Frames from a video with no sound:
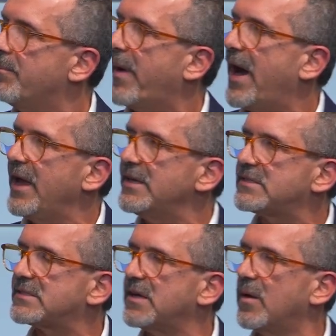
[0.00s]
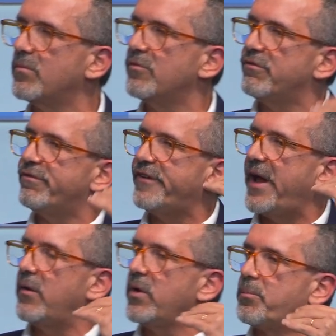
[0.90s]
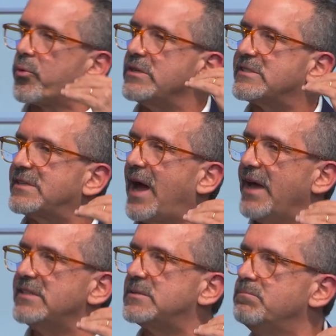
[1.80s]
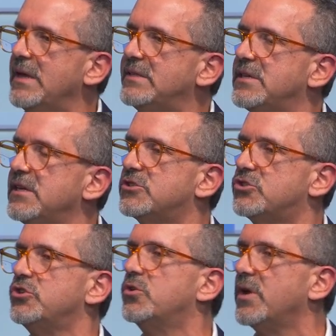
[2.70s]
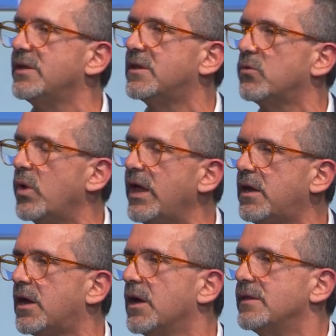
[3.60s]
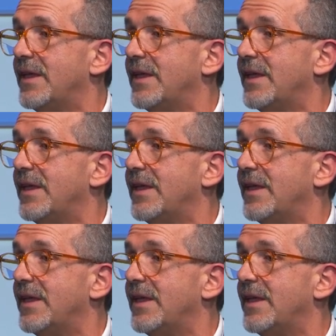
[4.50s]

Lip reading: by some very precise meetings during the week,